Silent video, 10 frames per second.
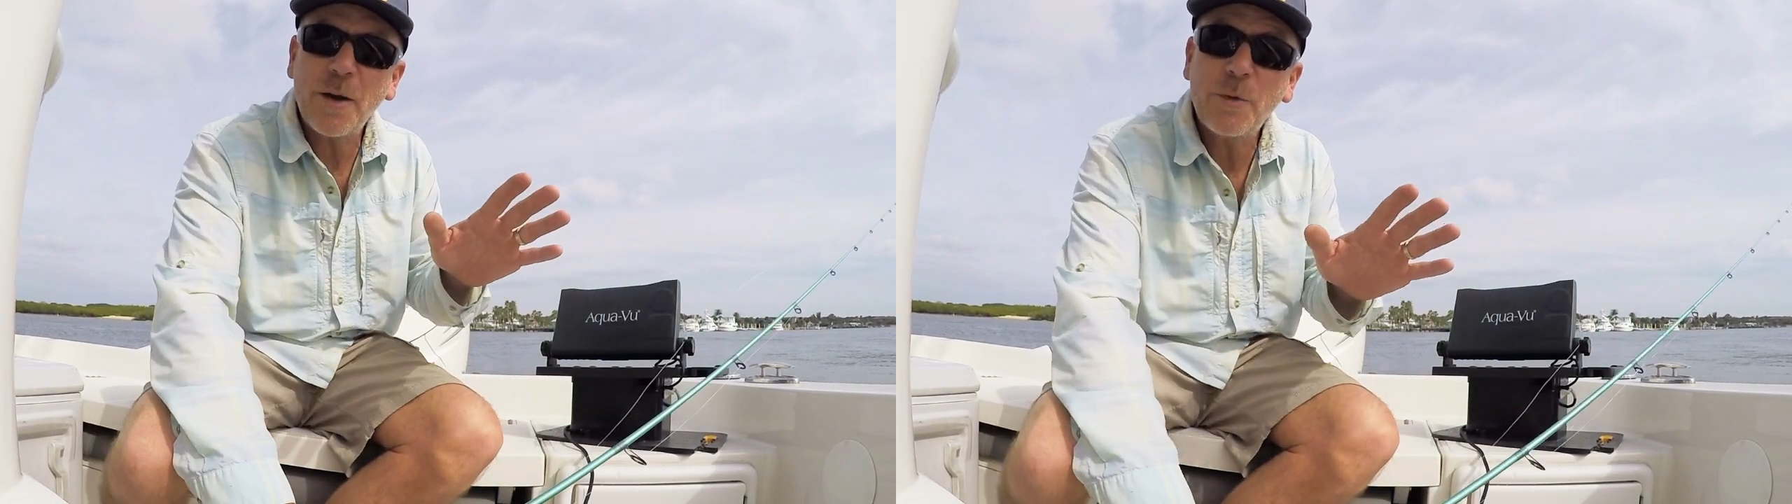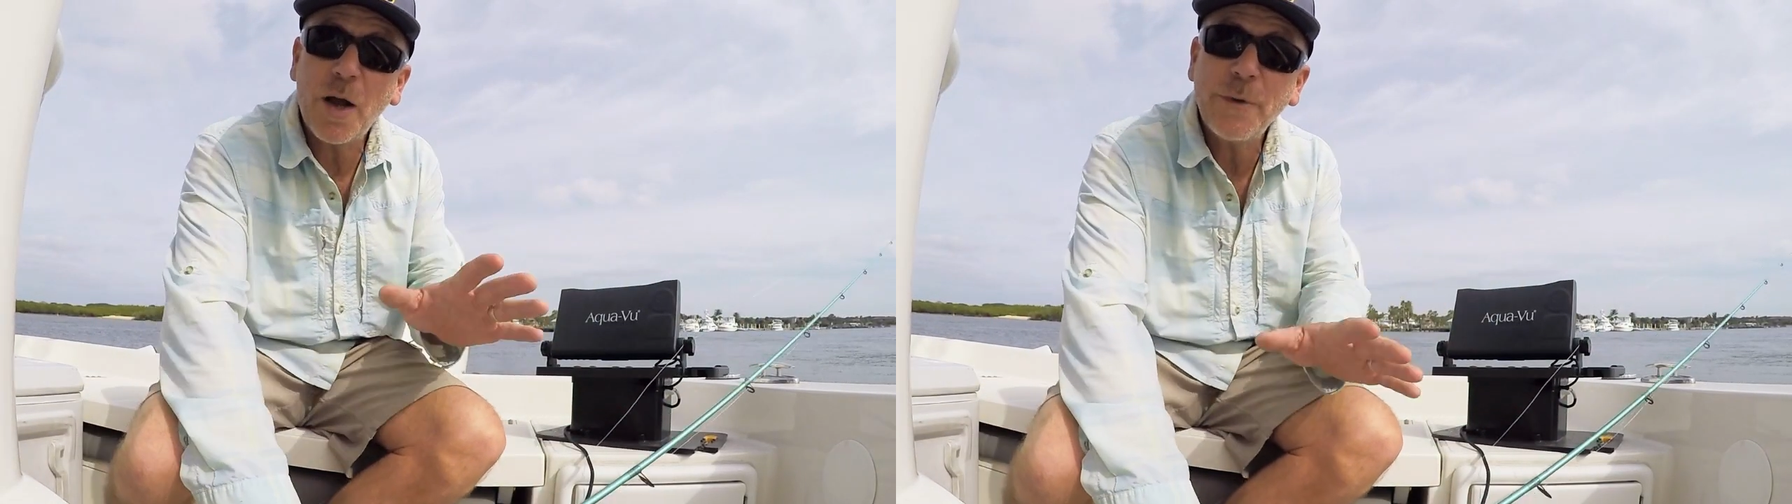
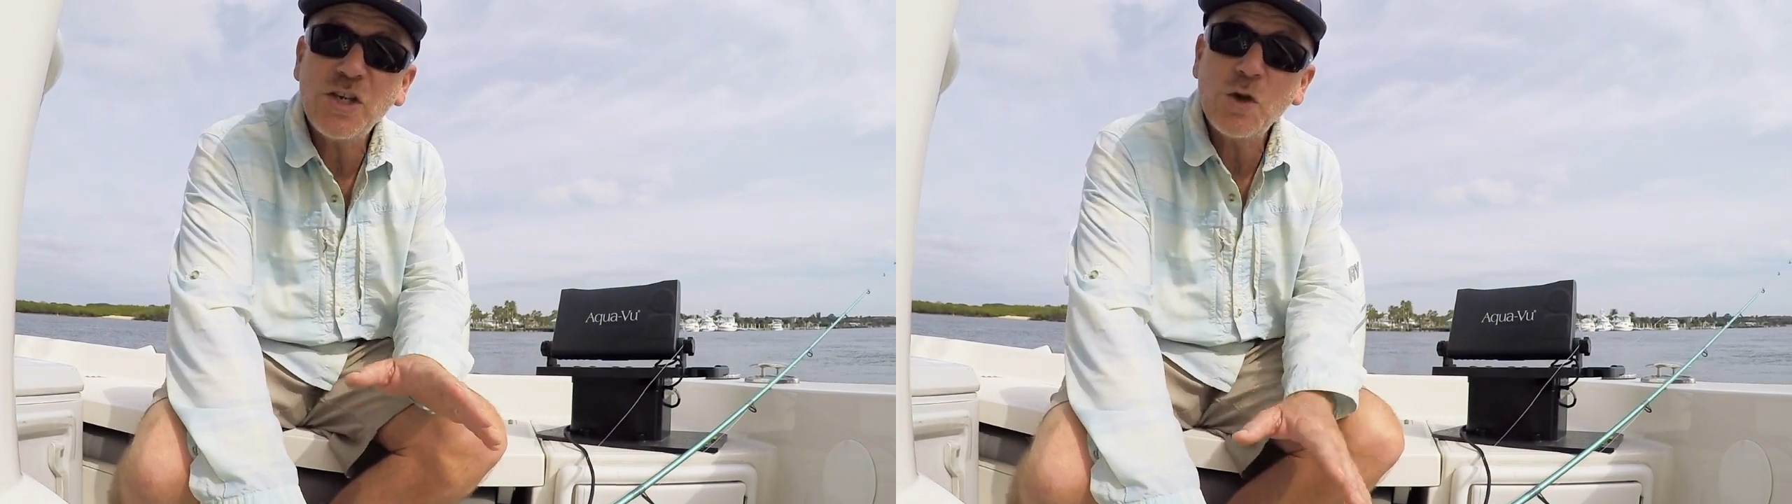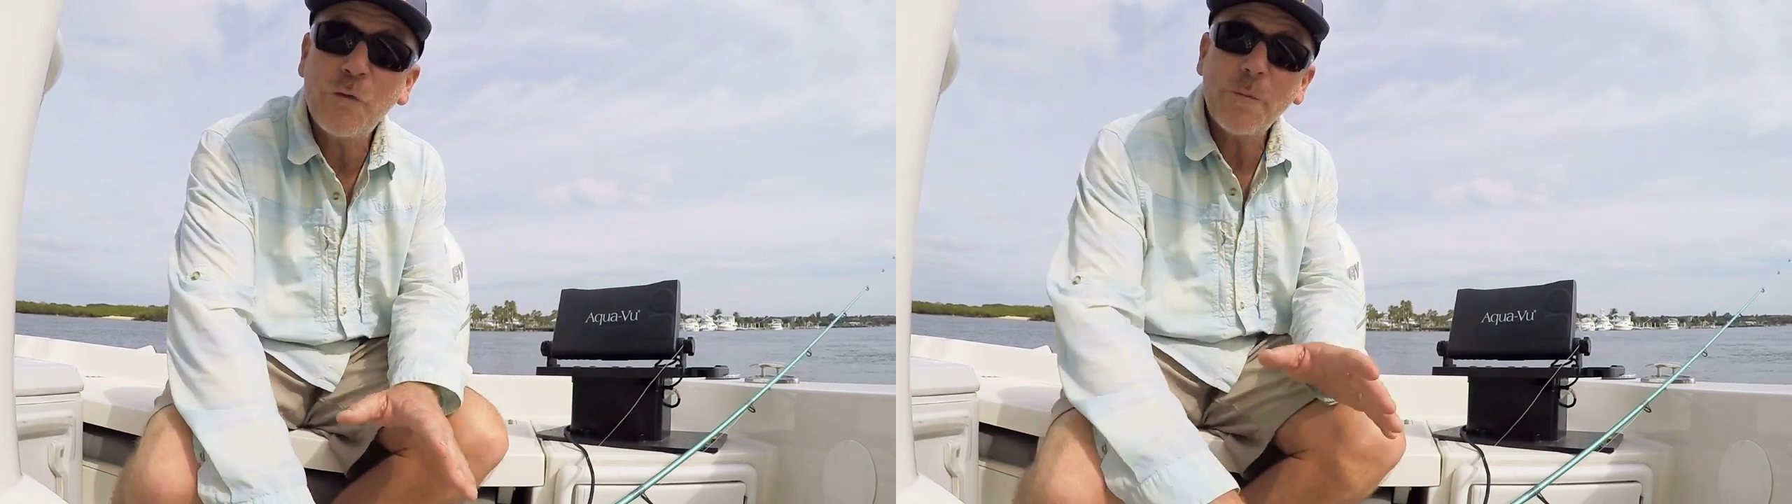and I'm coming
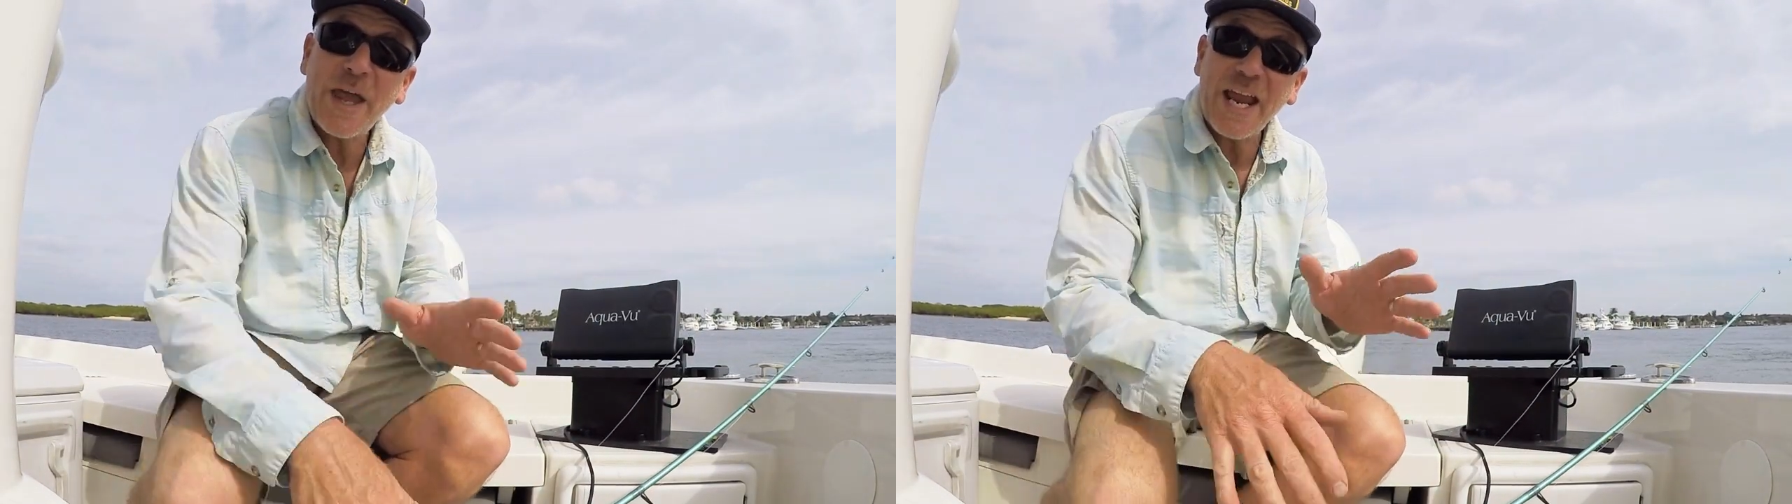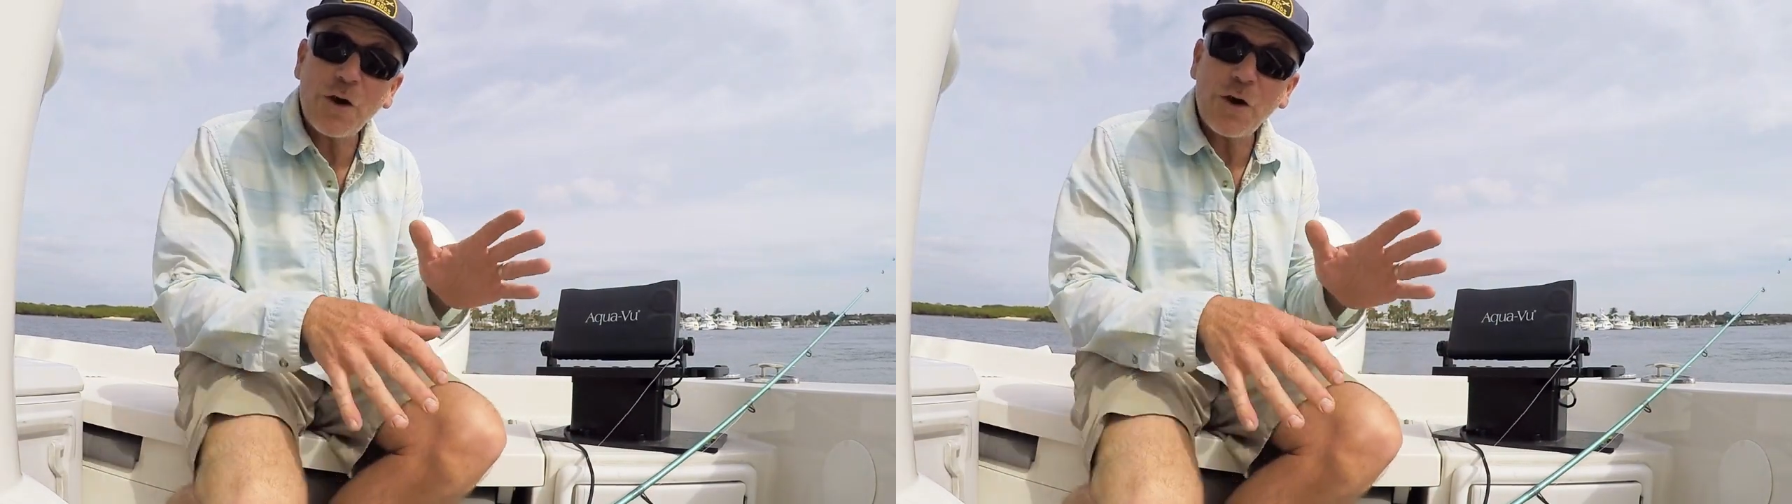to you from the